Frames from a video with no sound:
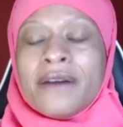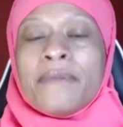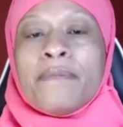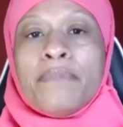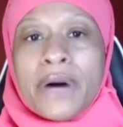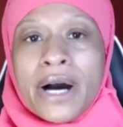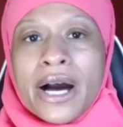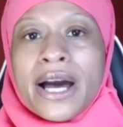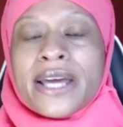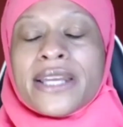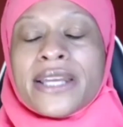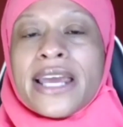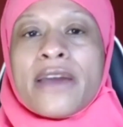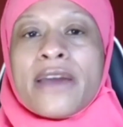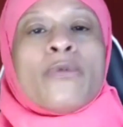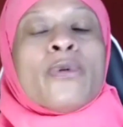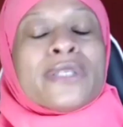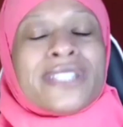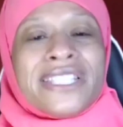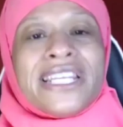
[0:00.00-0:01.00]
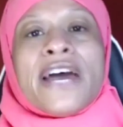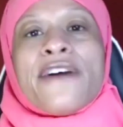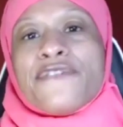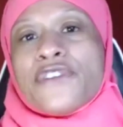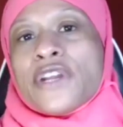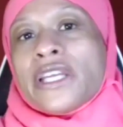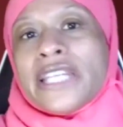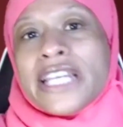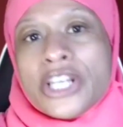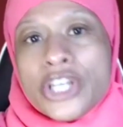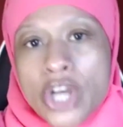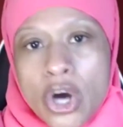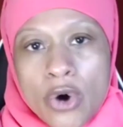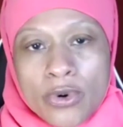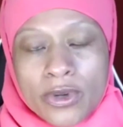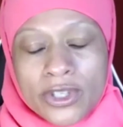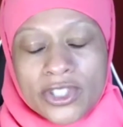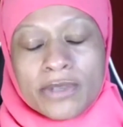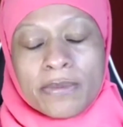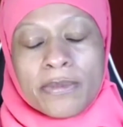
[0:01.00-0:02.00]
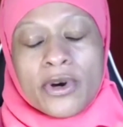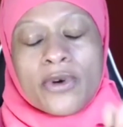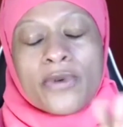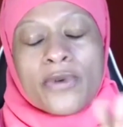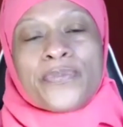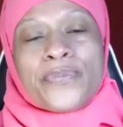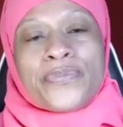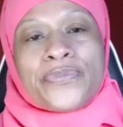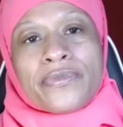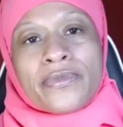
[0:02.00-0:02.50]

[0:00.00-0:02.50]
but it was definitely noticeable